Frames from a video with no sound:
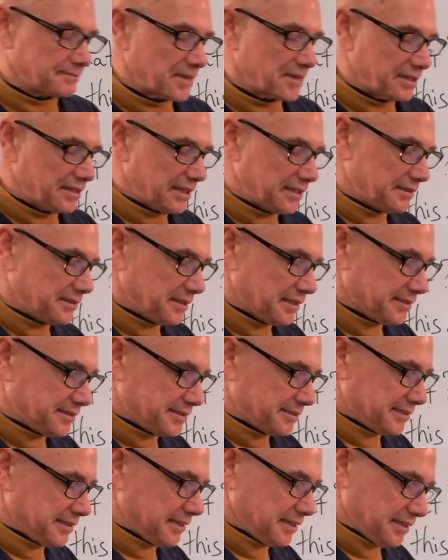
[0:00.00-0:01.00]
Let, let's
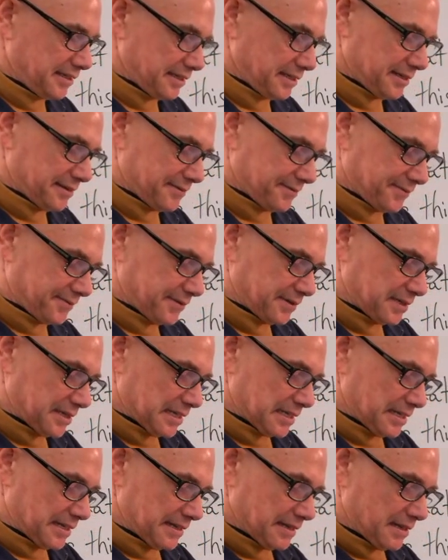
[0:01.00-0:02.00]
see if.
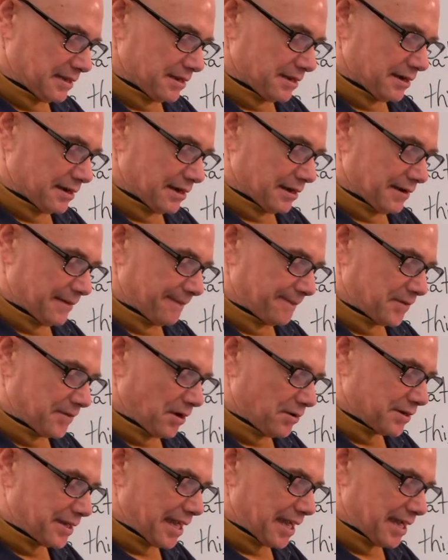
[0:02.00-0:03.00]

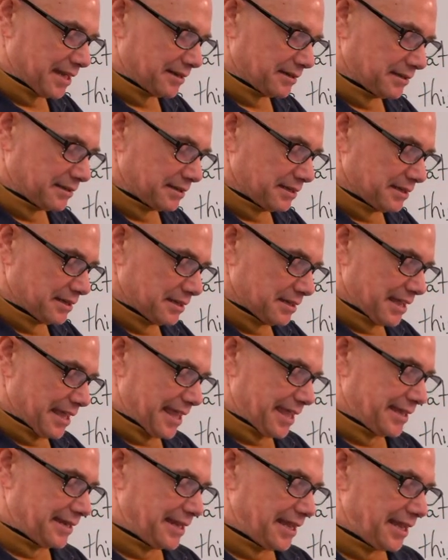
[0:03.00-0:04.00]
Okay,
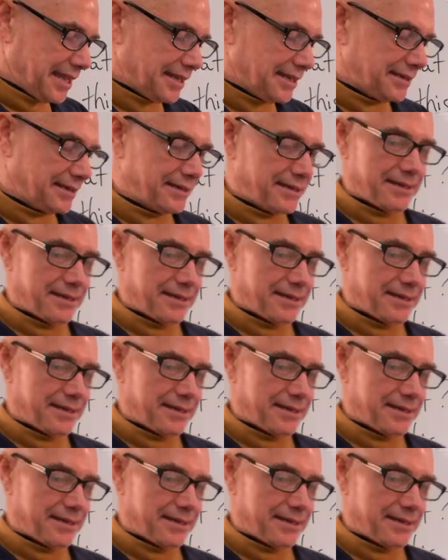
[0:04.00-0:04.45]
and, and